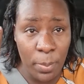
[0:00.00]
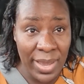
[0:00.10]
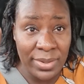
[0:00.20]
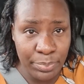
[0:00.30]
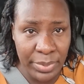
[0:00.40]

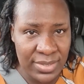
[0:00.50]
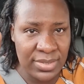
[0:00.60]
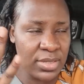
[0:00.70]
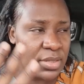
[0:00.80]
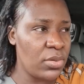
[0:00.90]
my bare
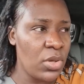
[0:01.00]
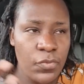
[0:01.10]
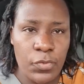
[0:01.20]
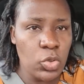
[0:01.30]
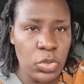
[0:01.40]
skin
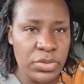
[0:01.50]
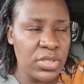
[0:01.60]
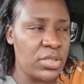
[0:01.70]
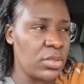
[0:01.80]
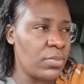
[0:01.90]
for no
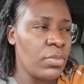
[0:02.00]
reason.